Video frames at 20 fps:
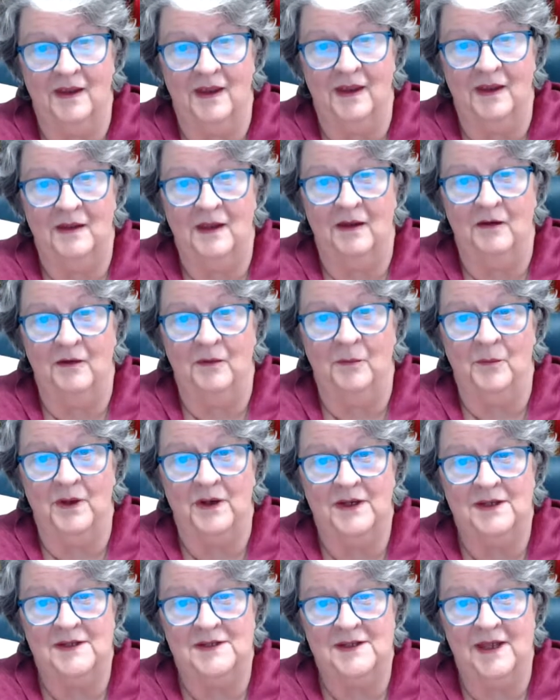And I
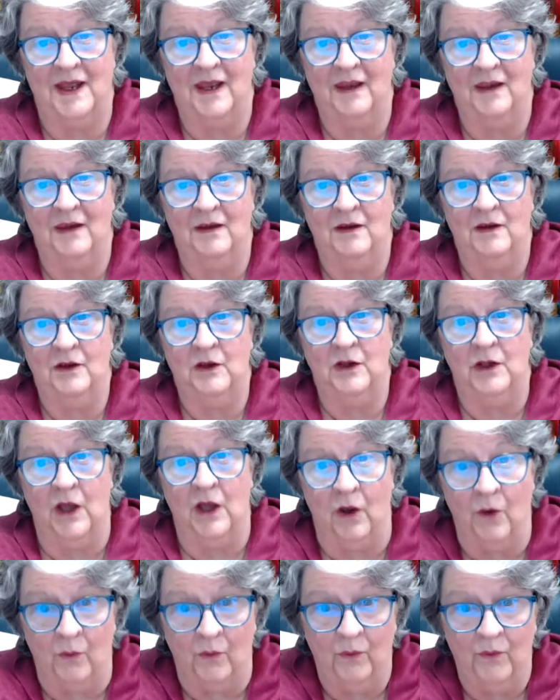want to say,
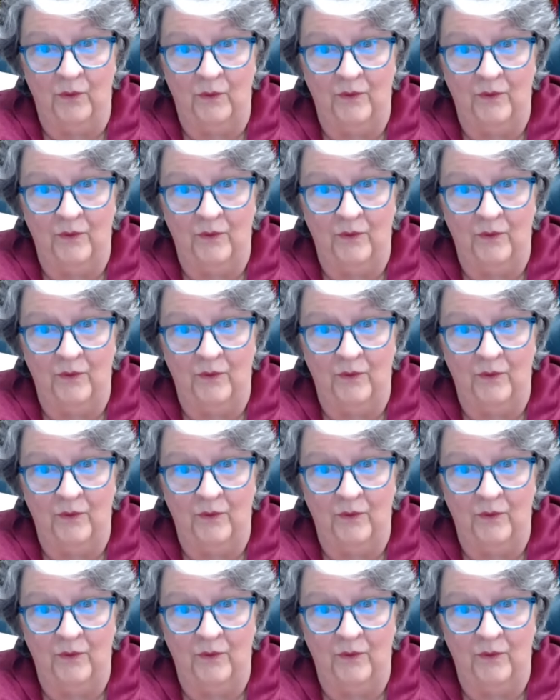go.